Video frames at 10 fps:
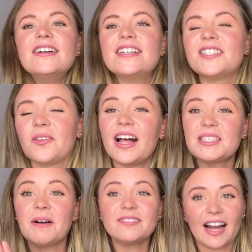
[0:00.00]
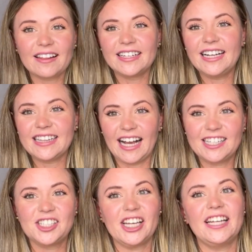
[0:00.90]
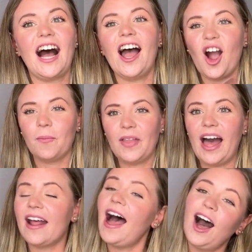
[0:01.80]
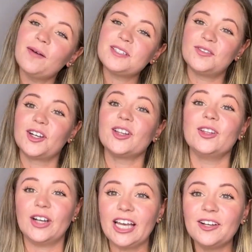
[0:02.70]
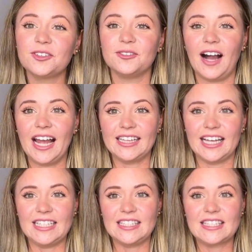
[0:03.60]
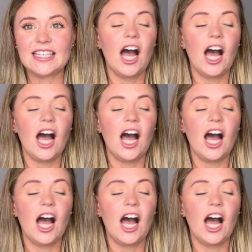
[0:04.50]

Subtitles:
So that's my violin collection. I hope that helped if you're looking for violins.